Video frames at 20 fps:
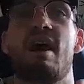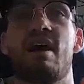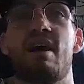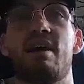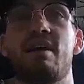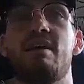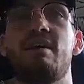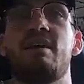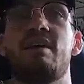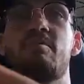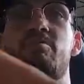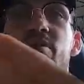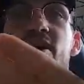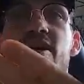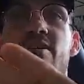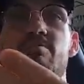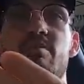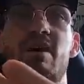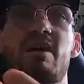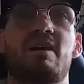I get a
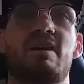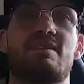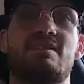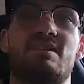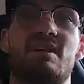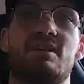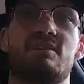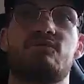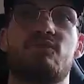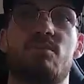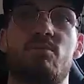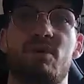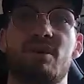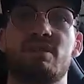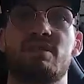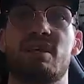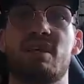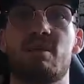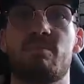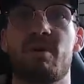pass back, let's say it's from my
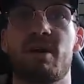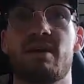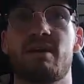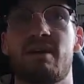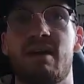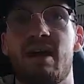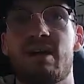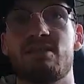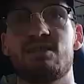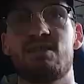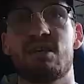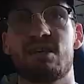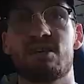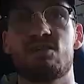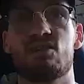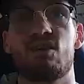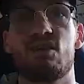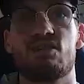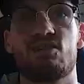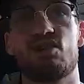center back, I take
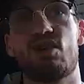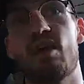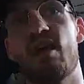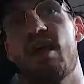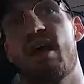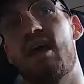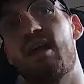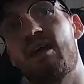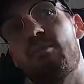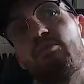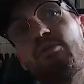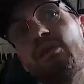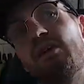a touch and I